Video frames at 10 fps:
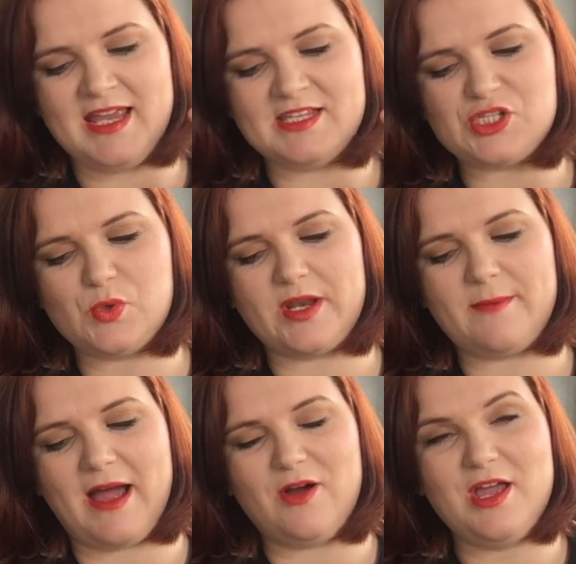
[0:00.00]
it's talking
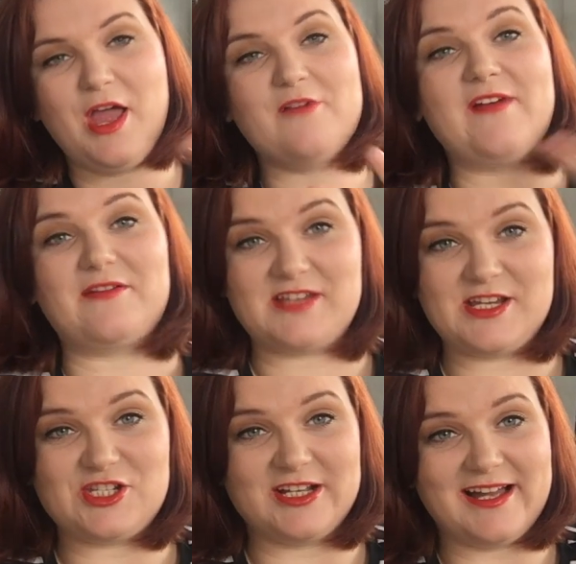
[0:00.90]
about
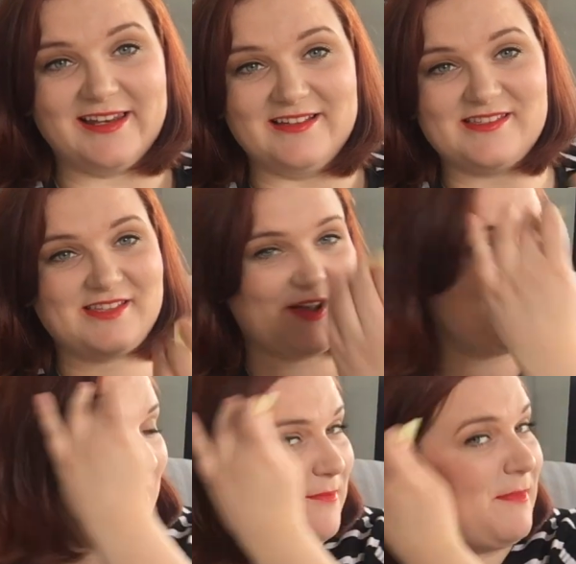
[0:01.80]
foundation colours so
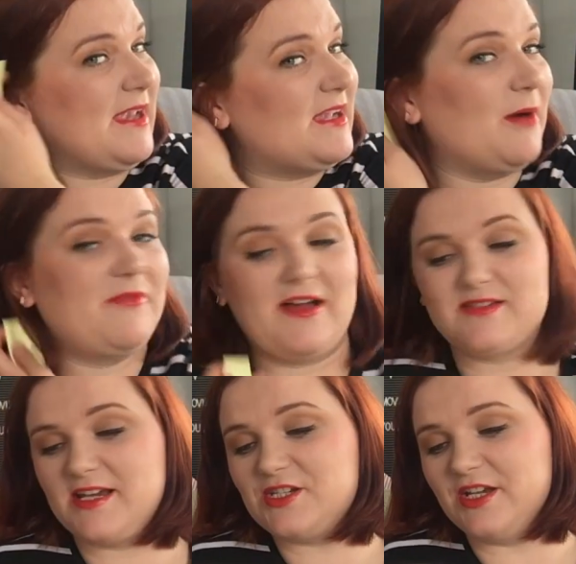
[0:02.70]
uh, makeup
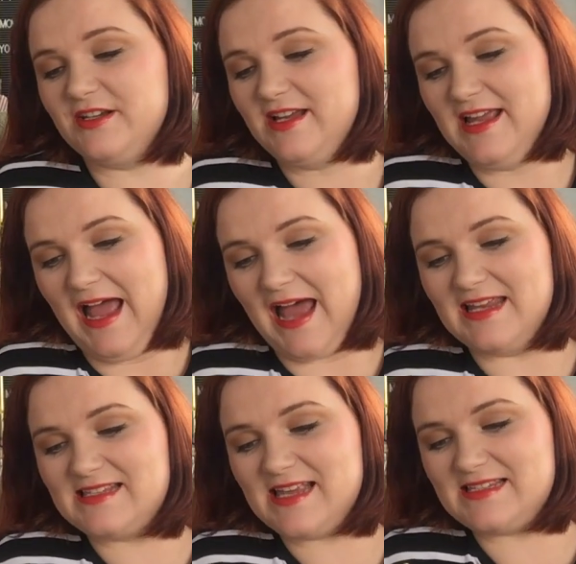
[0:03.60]
foundation and
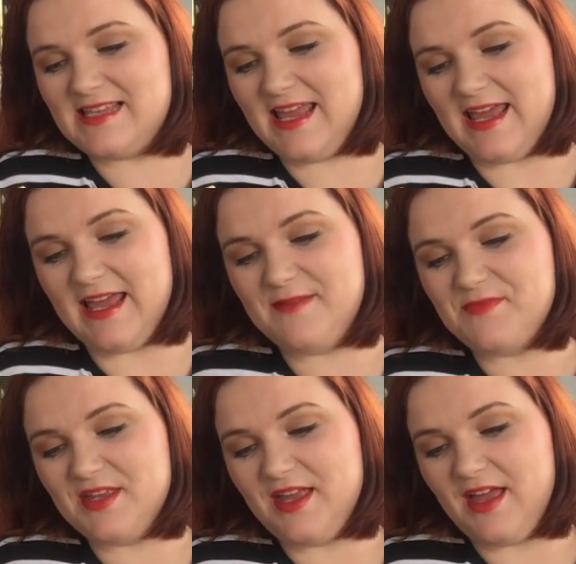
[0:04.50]
it says here
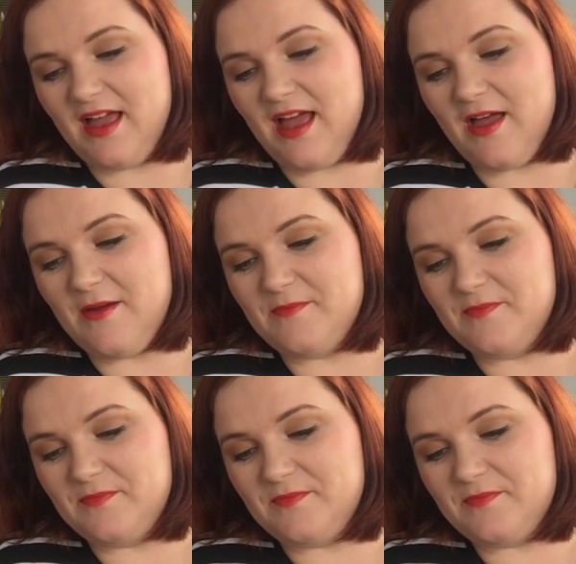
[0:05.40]

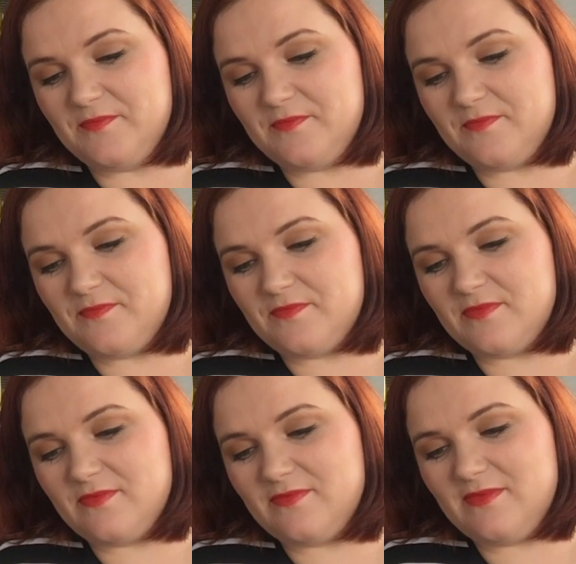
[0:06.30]
um,
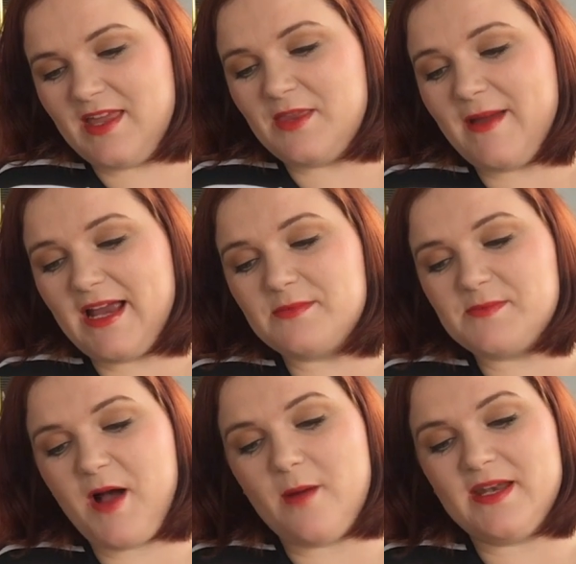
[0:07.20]
in the makeup
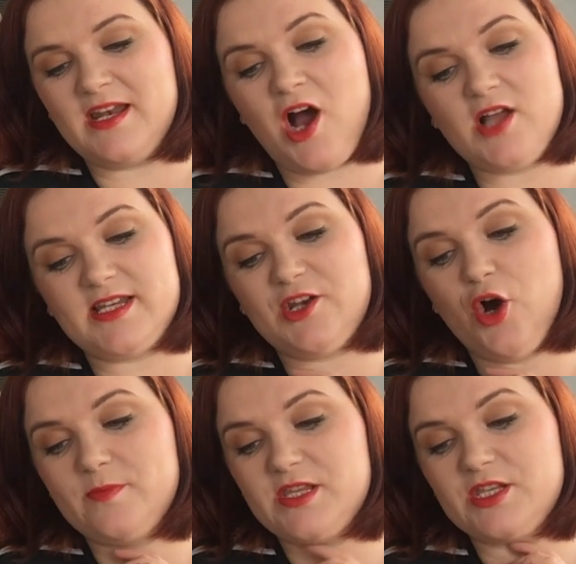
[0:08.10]
department in Arding and
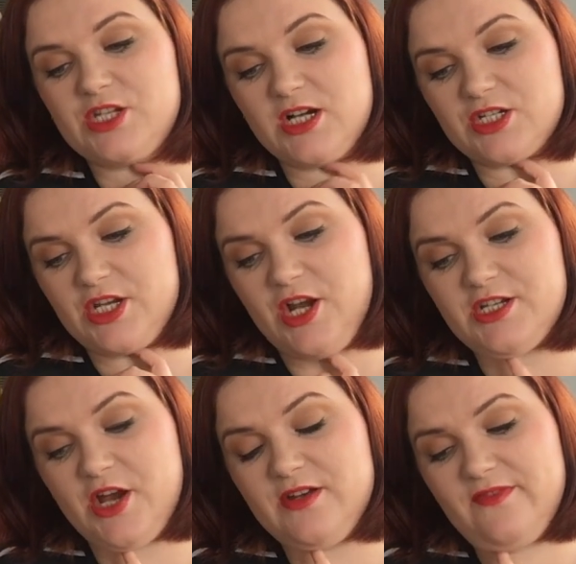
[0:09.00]
Hobbs at the junction,
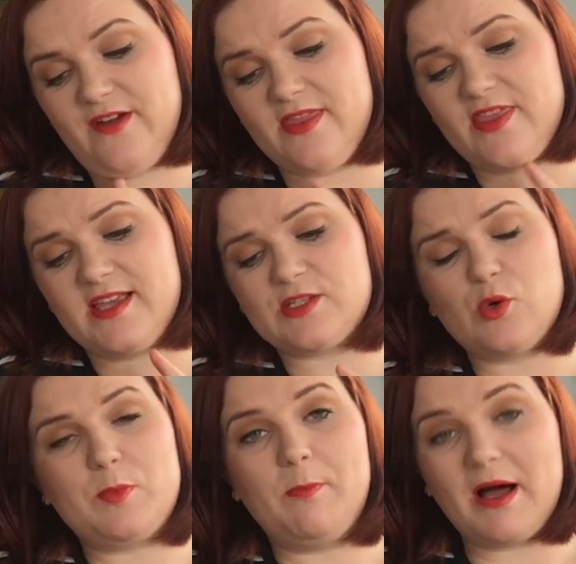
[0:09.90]
I'd only find things
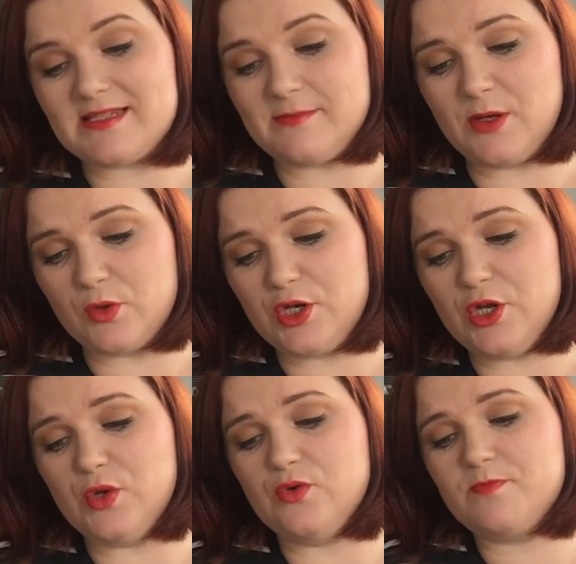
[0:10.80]
called buttermilk
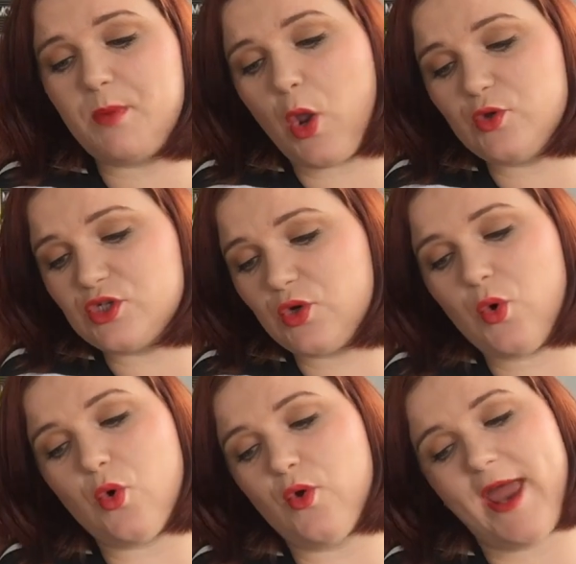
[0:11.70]
nude, blonde
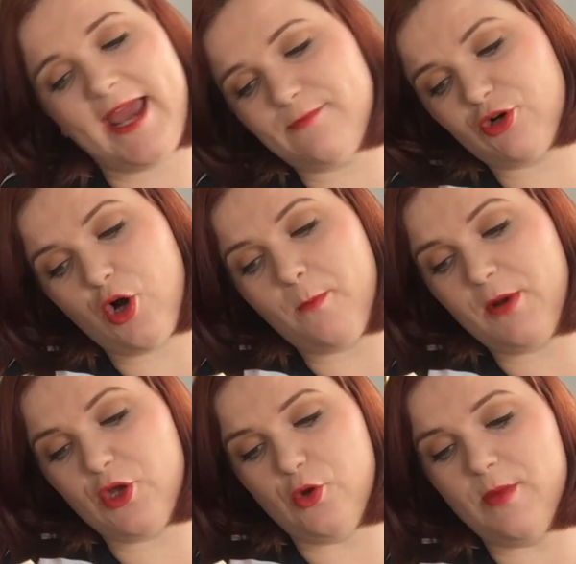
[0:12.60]
corn, apricot
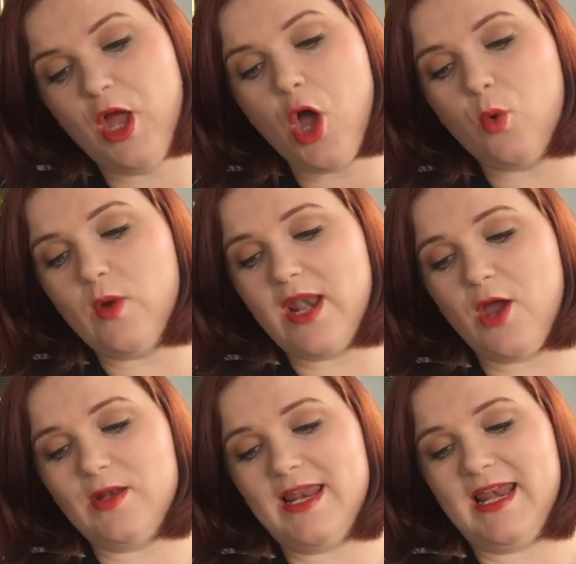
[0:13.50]
bloom,
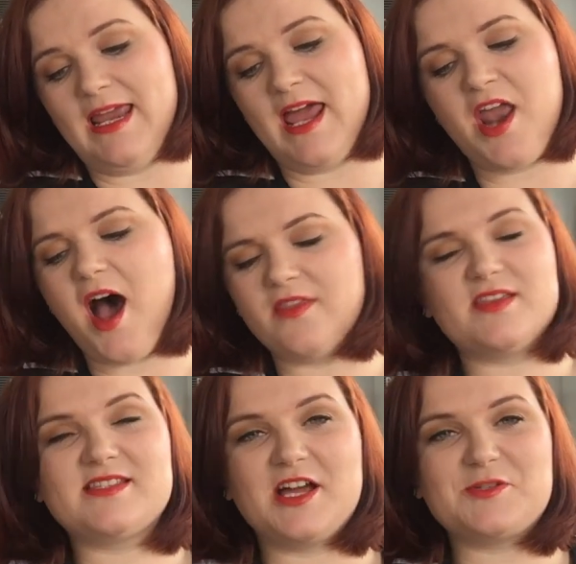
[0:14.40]
willow lily, and
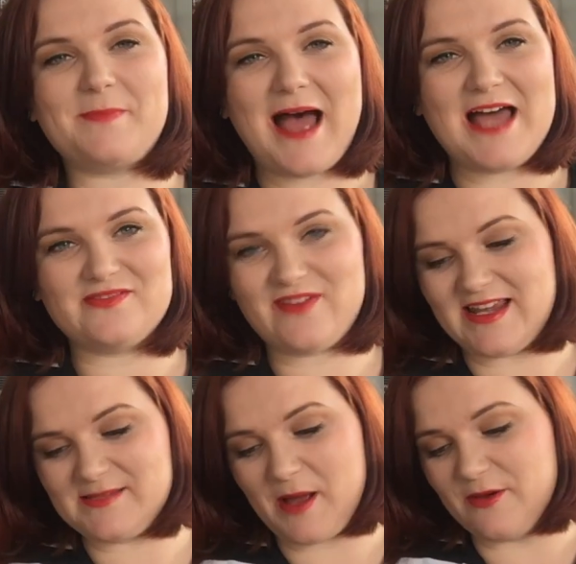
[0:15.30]
other such bad
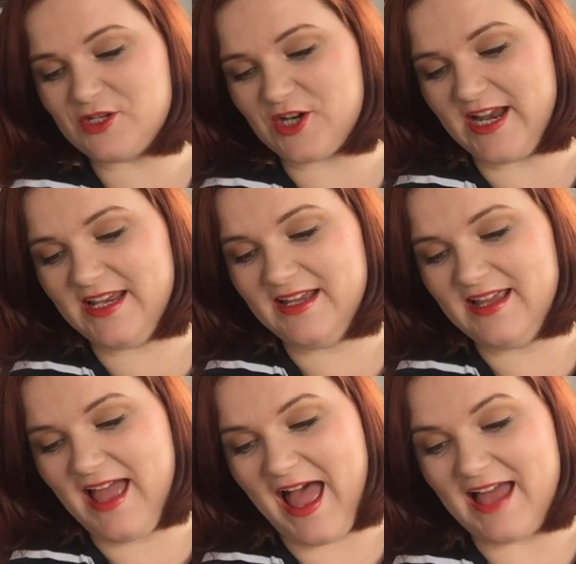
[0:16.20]
face poetry.
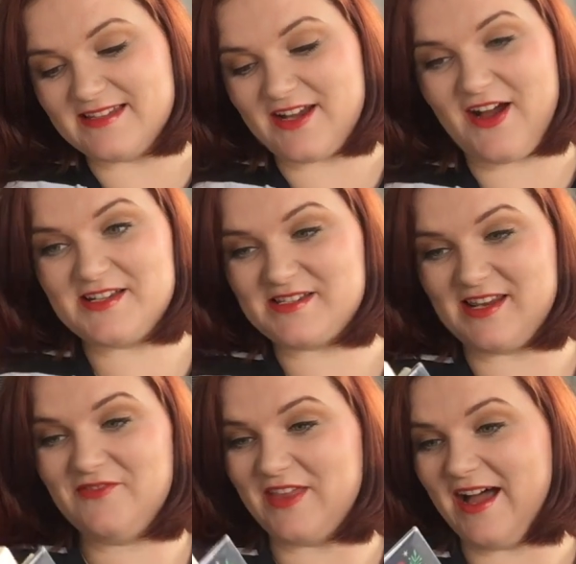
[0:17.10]
And I just
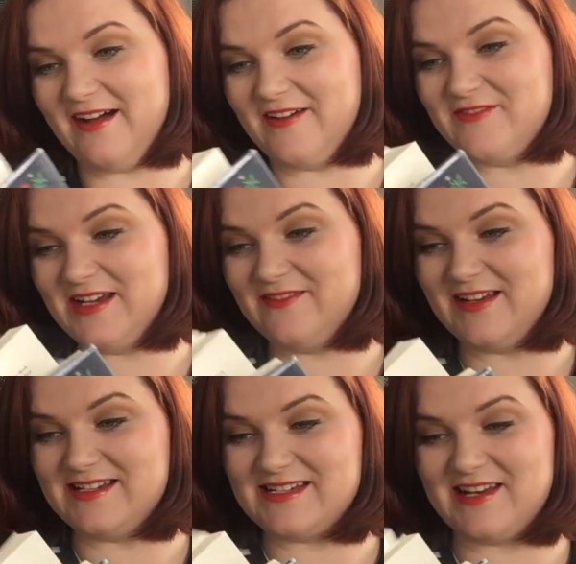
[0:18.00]
love that. I really,
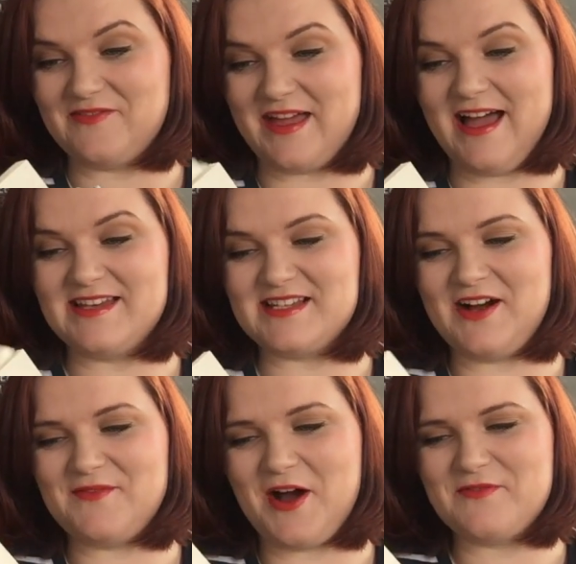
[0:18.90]
really did love that. And
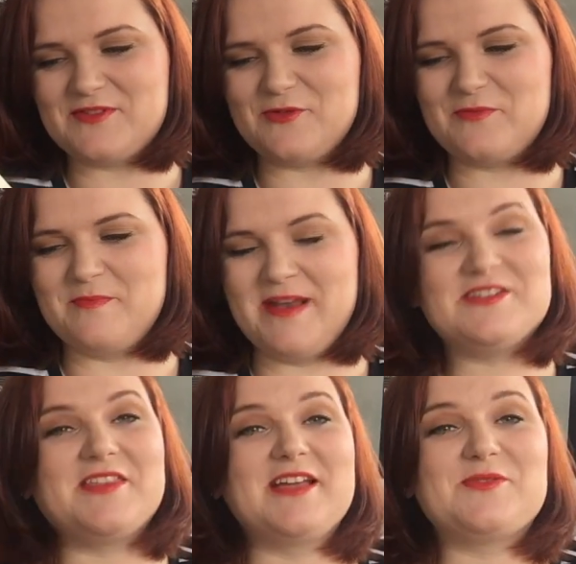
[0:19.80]
I've, I've, sort of
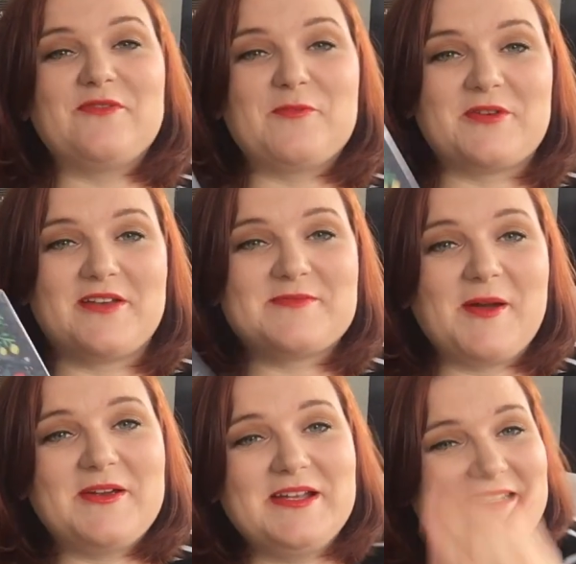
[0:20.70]
mentioned that to everybody I've spoken